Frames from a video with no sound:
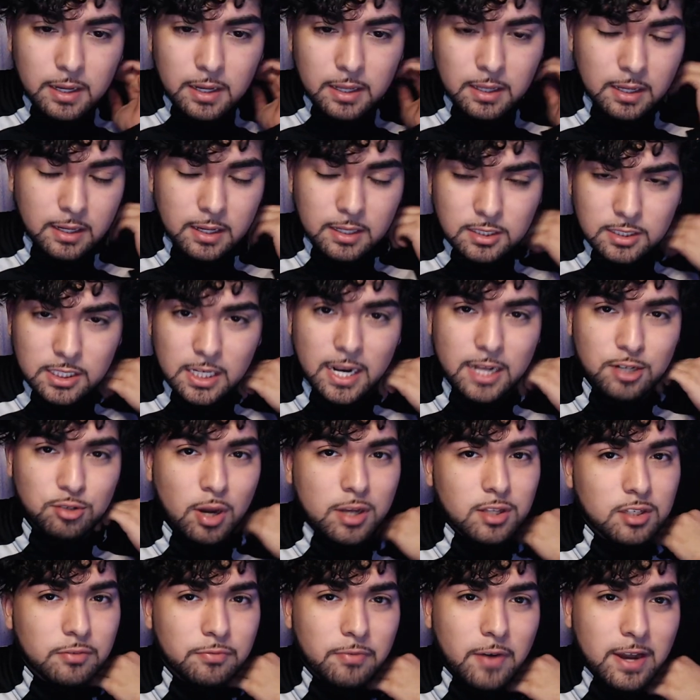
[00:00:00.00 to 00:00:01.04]
And like I said, I
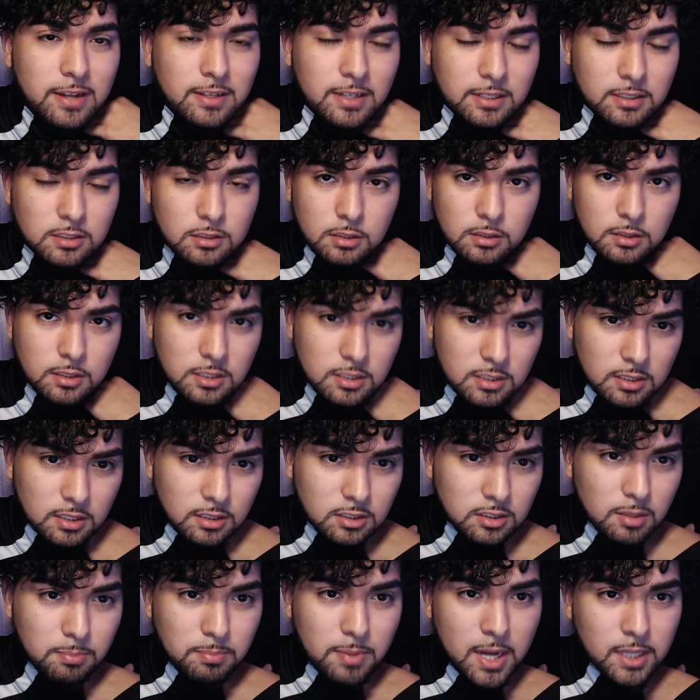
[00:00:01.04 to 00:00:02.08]
tried to find like
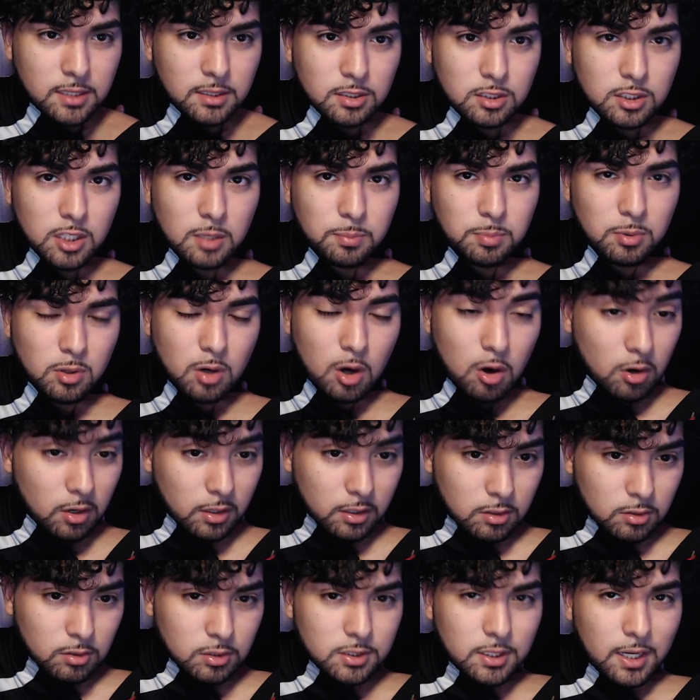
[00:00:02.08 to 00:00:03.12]
statistics to back this up or
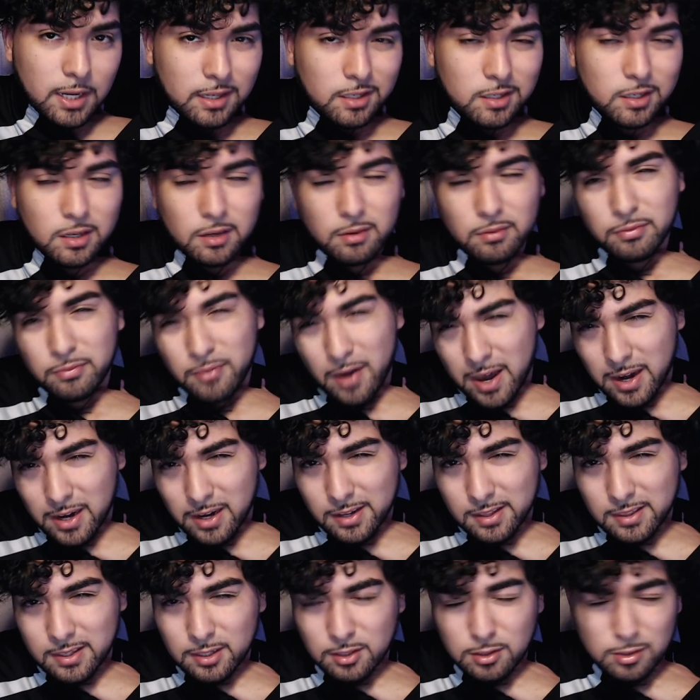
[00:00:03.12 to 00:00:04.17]
articles, and I couldn't find
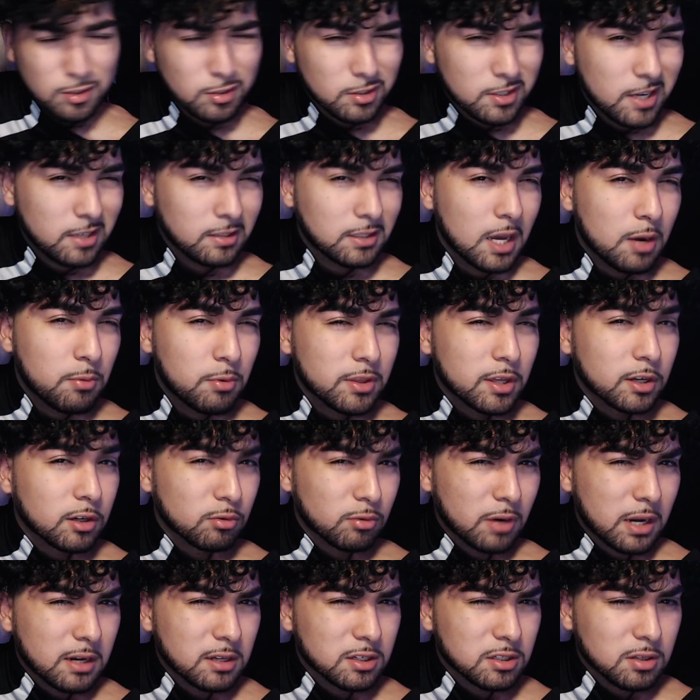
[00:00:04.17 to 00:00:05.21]
anything, so take that with a
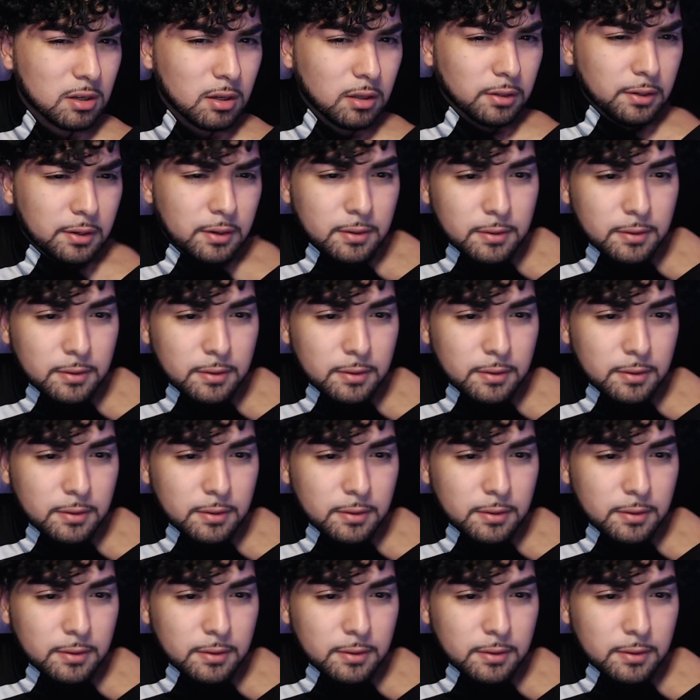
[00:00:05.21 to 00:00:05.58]
grain of salt.